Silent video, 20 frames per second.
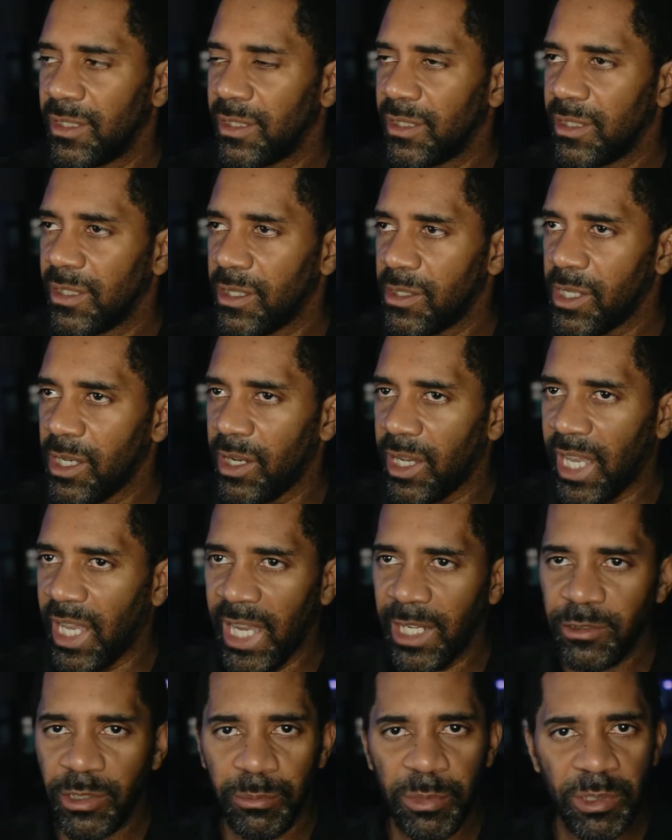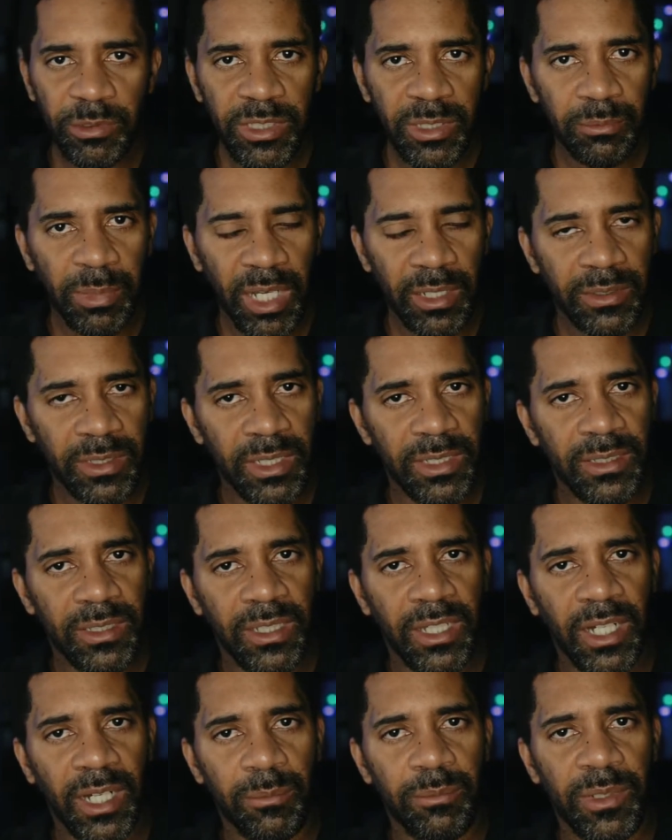There are attributes about this
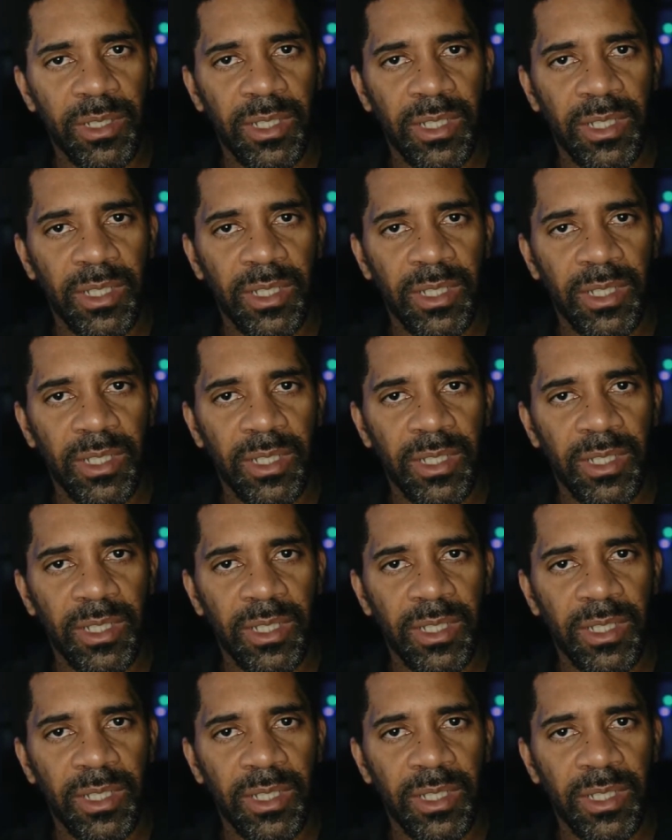cup